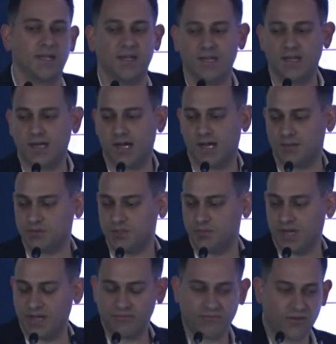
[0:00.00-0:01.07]
So my
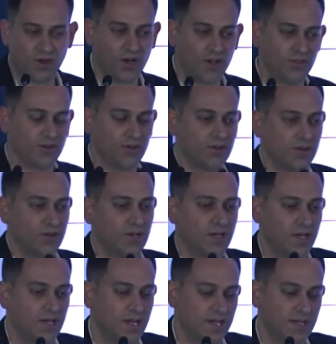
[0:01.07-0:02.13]

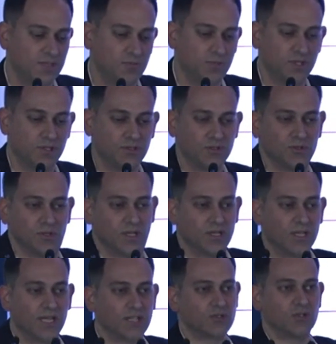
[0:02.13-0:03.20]
father has been doing
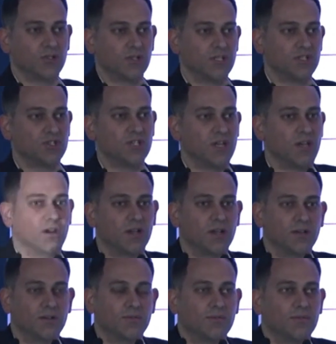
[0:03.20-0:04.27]
electrical engineering
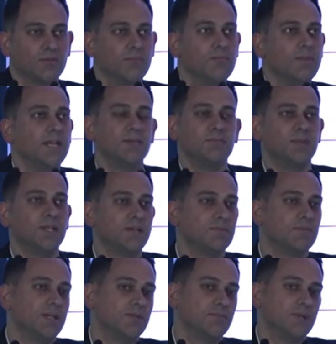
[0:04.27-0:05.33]
for
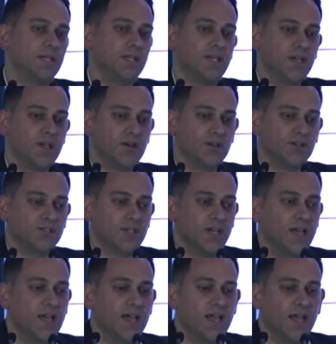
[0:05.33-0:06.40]
many years,
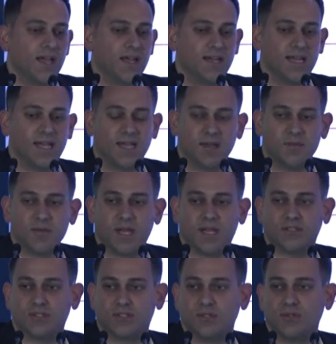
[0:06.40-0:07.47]
and him and
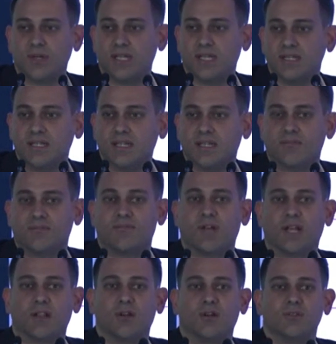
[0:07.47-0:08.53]
two Indian
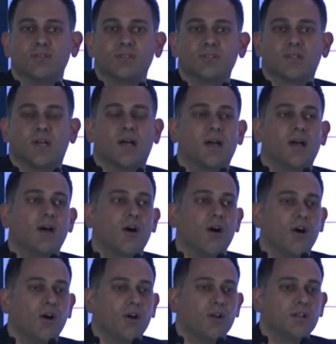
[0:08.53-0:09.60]
fellows,
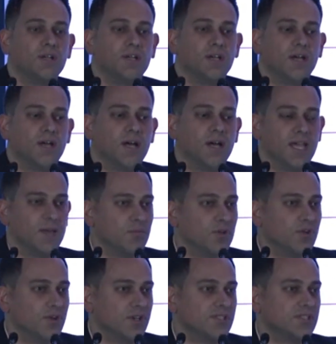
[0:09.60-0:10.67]
all
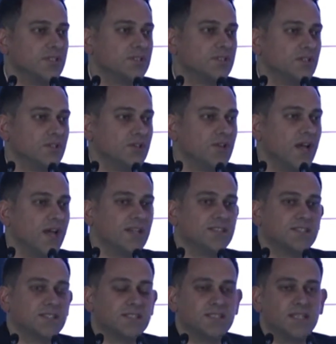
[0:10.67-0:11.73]
immigrants into the United
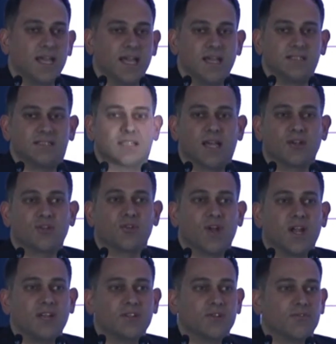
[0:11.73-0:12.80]
States, had
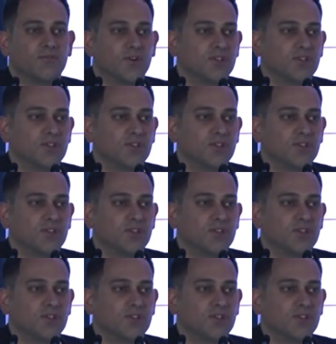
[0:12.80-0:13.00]
created the first